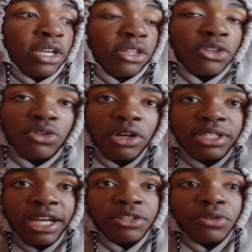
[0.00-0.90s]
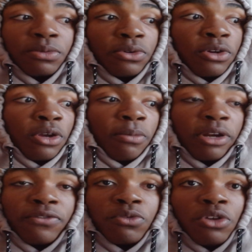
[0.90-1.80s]
These are all technical, but
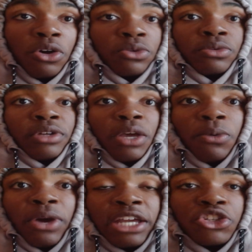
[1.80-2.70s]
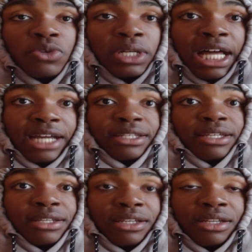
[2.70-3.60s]
if you know, it will aid you a lot
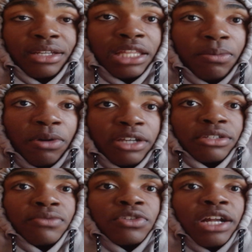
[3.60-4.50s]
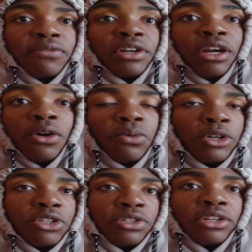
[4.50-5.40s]
in the process of trying to figure out
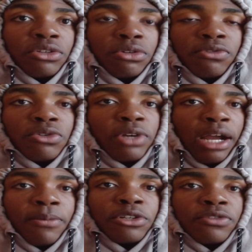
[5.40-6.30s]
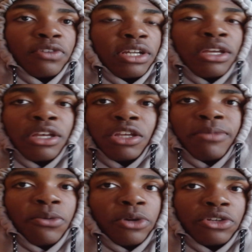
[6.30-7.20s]
what you're trying to do. If you're doing hypertrophy, you
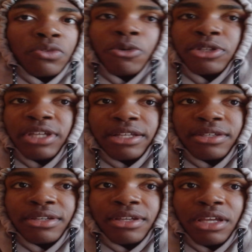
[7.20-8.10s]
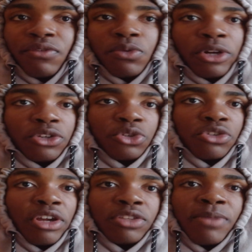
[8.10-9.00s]
may want to do more sets. If you want to do
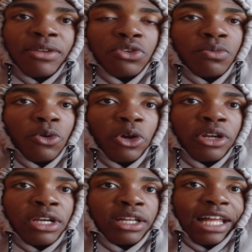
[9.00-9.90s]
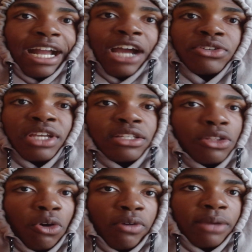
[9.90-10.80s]
strength, you may do more like higher sets,
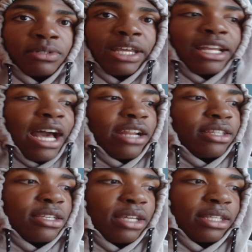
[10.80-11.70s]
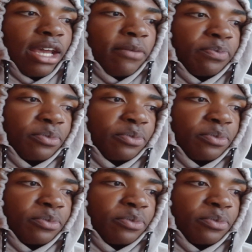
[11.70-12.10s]
lower reps, like kind of things like that.